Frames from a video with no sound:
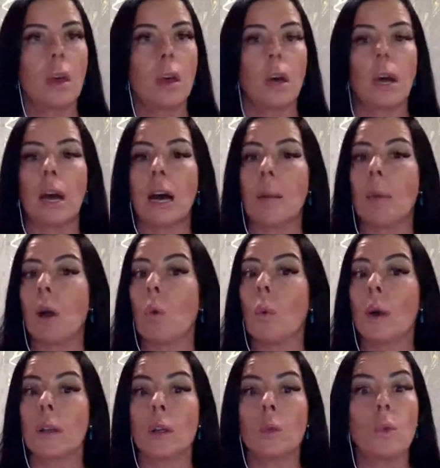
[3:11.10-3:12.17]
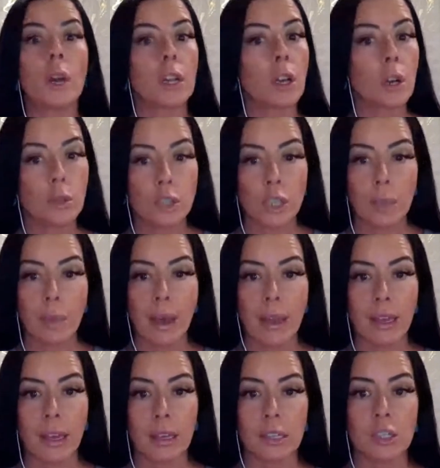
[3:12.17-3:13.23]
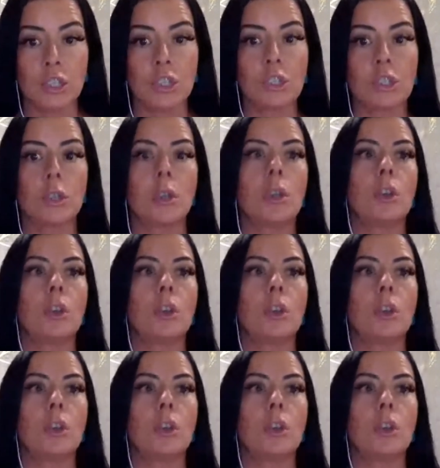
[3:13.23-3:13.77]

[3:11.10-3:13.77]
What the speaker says: A one-on-one coaching package?